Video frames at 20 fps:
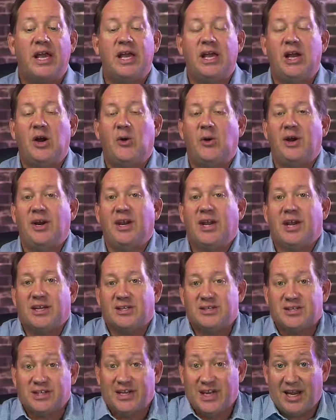Here it
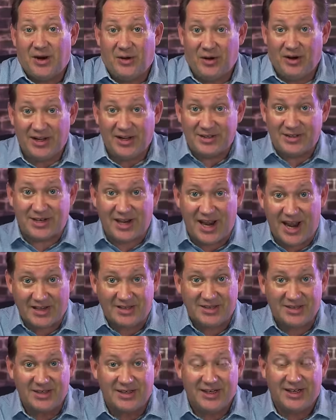is. Here it is,
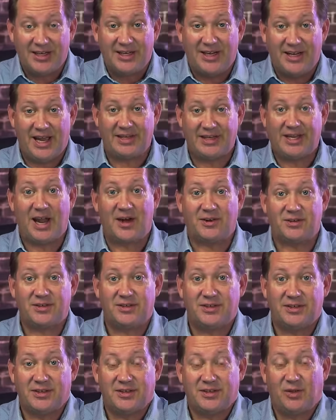guys and
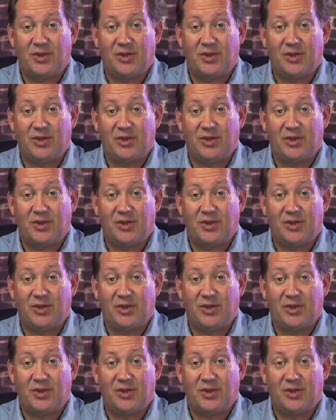gals.